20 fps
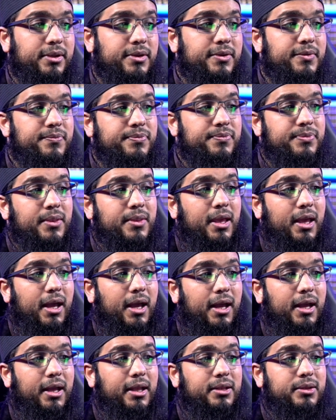Right?
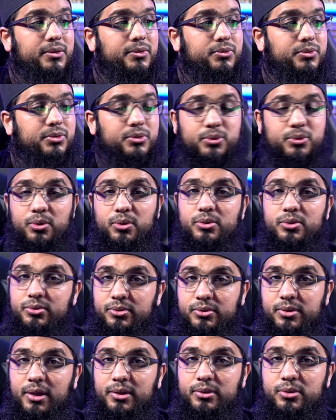And so
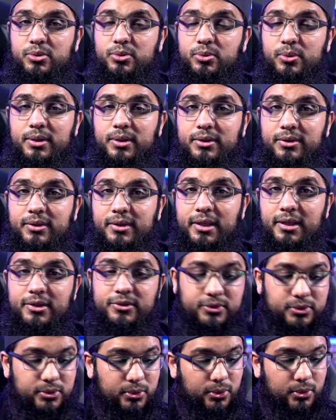don't try to do anything
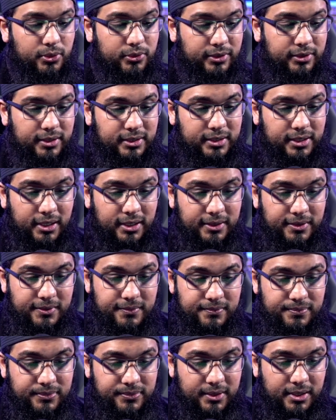else and don't think that
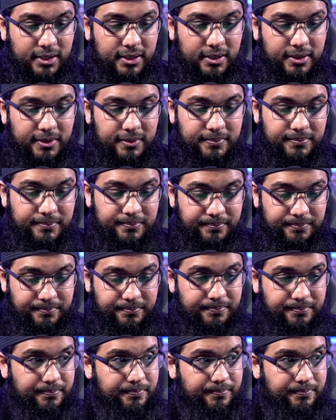um,